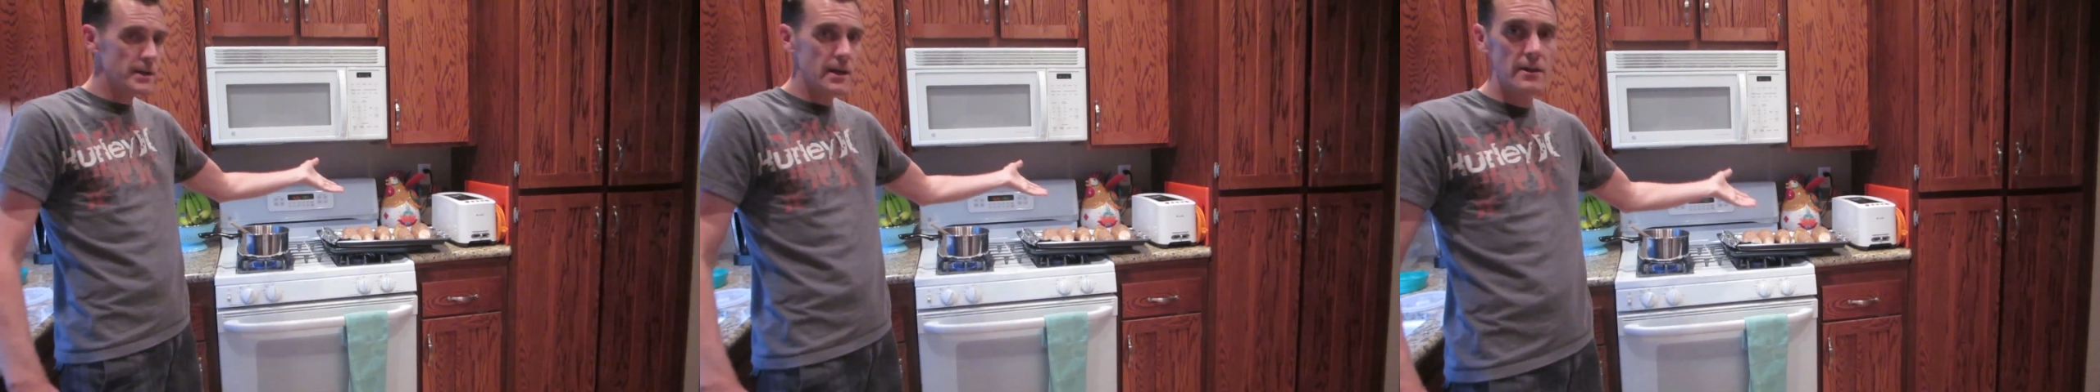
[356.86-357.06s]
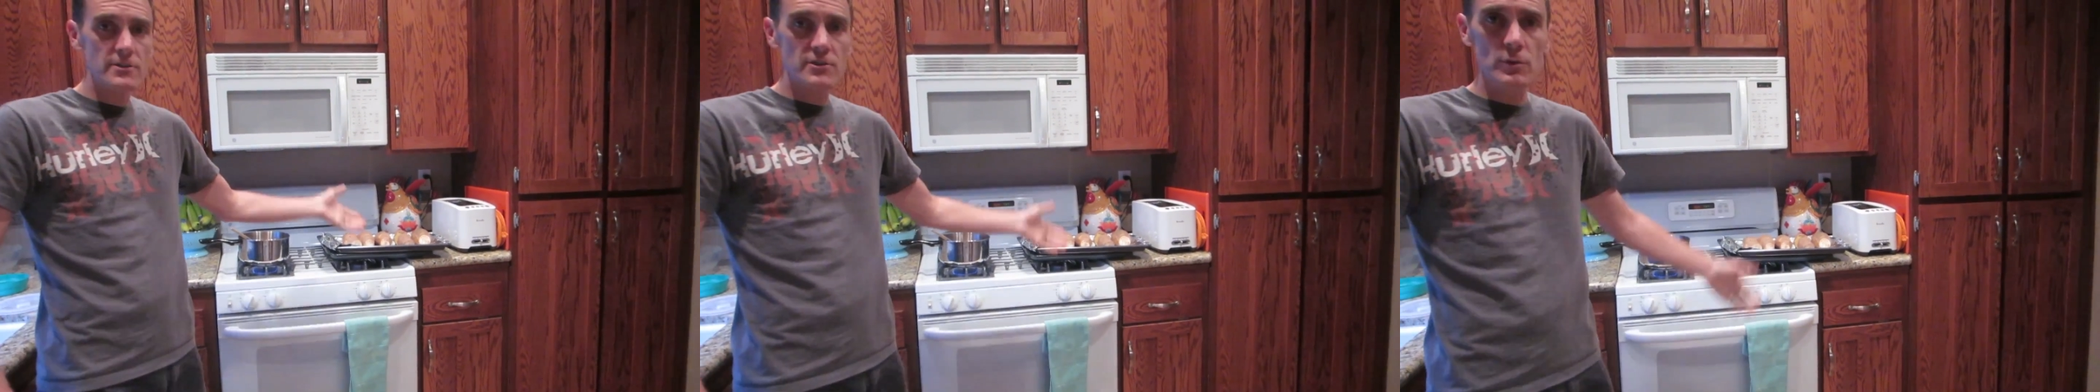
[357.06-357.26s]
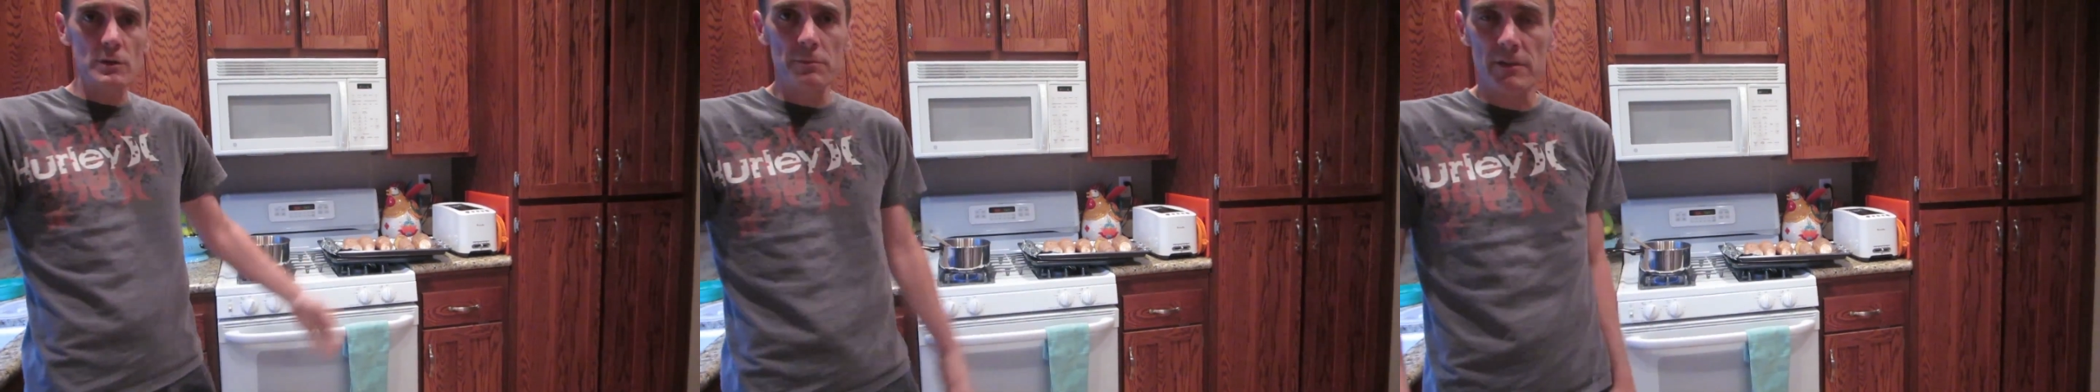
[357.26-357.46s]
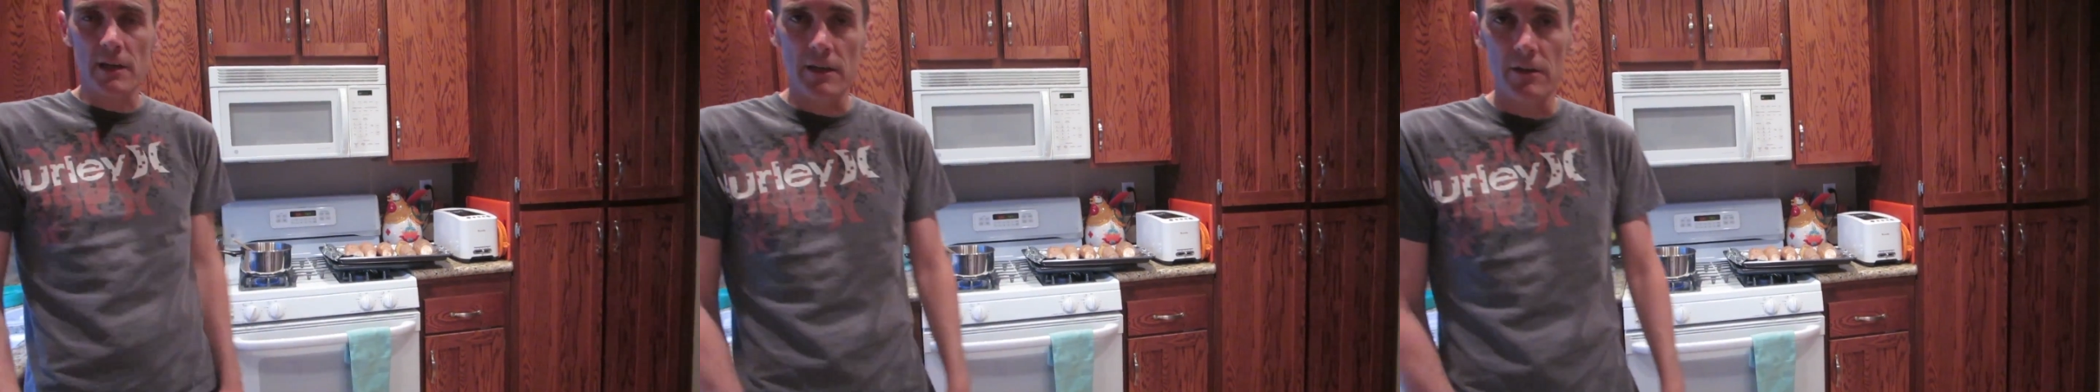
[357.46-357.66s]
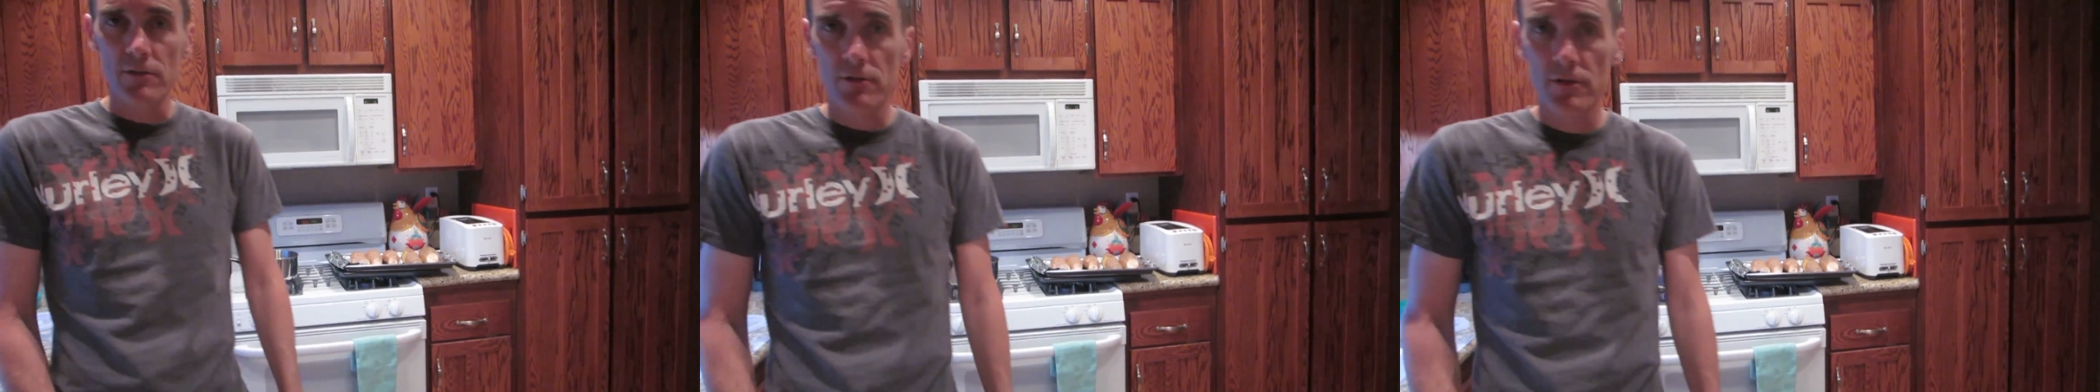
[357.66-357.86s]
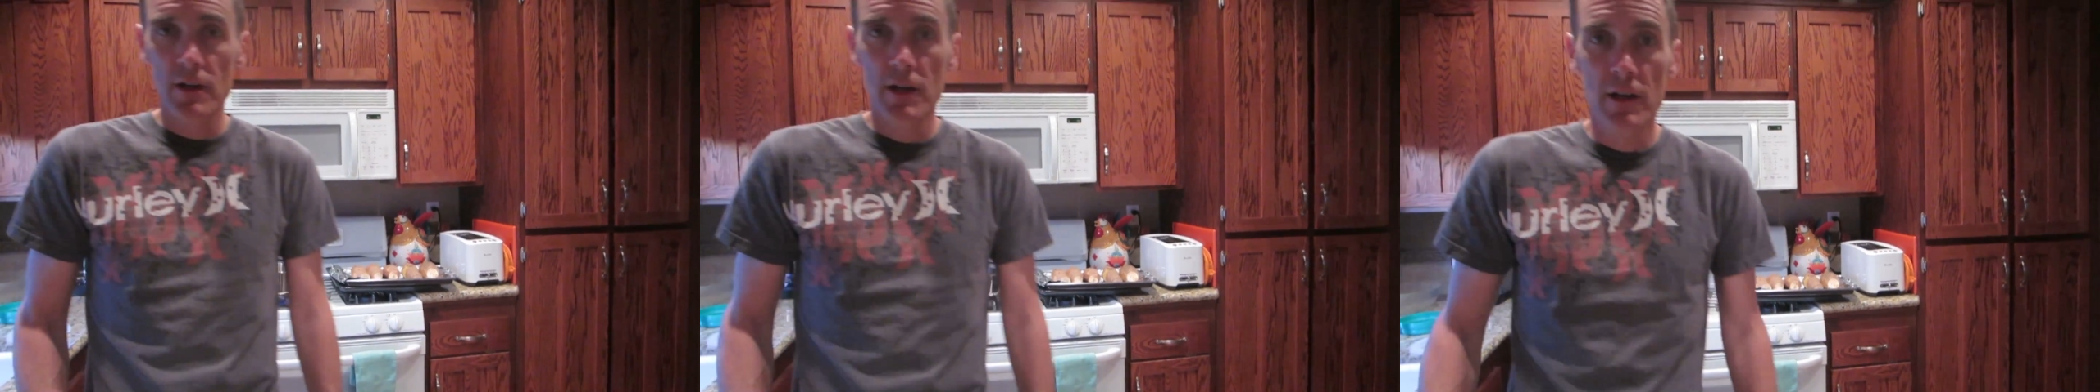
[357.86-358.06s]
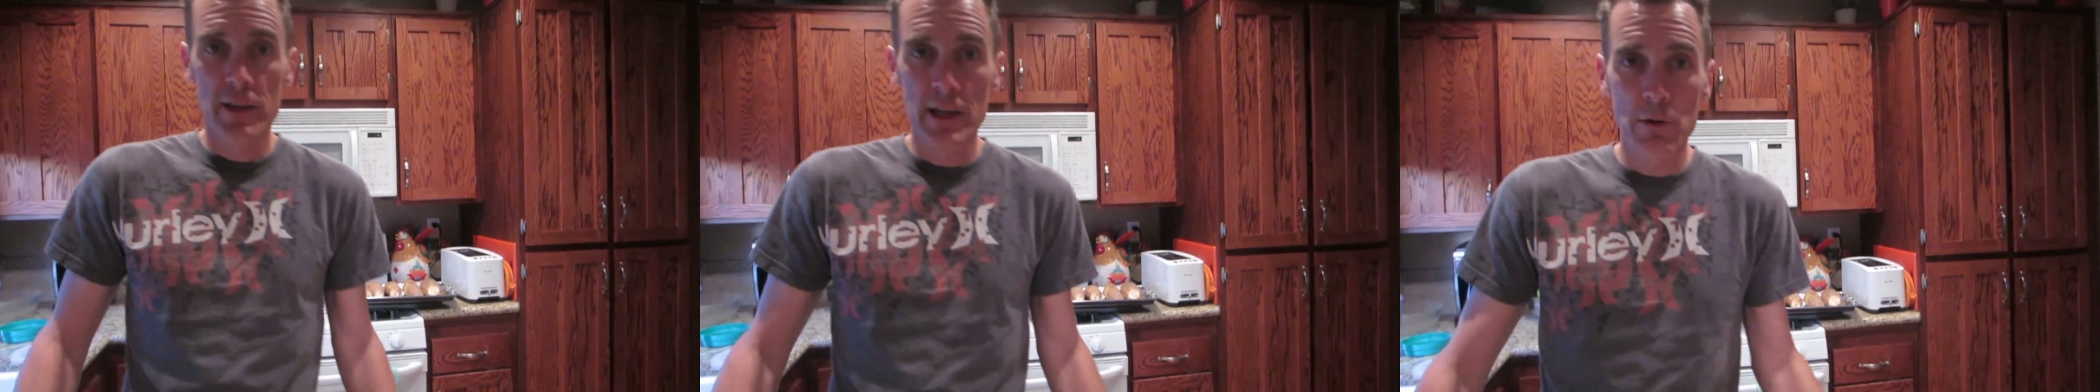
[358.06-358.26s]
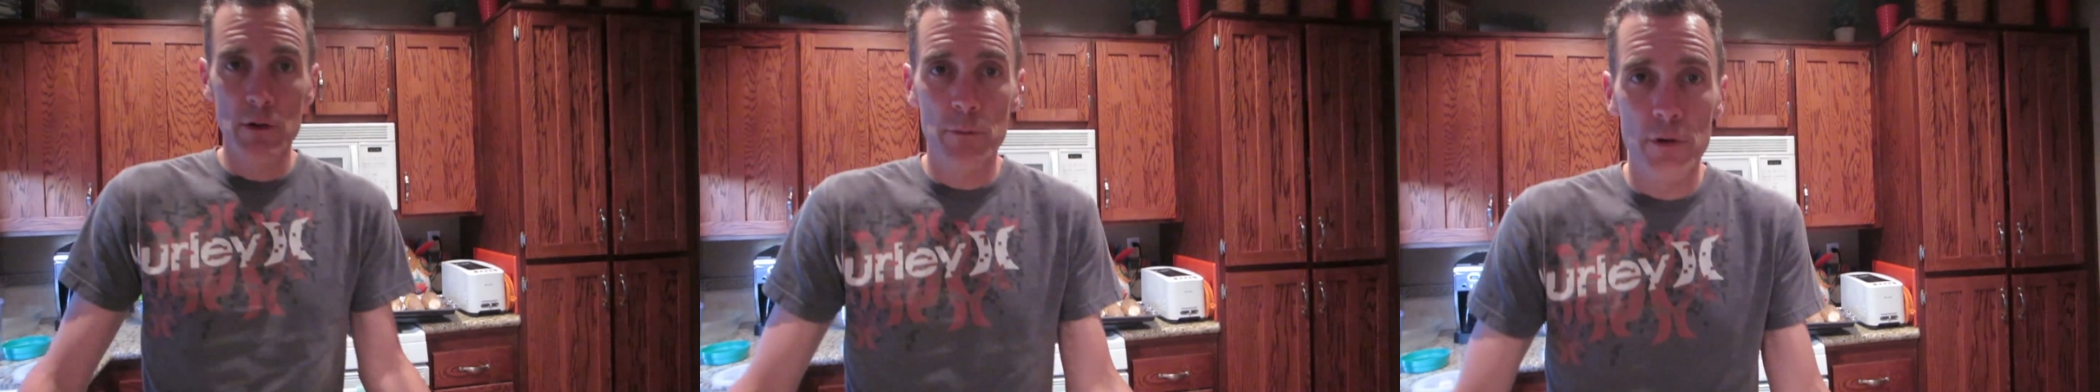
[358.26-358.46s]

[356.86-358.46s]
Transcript: got our sweet potatoes that we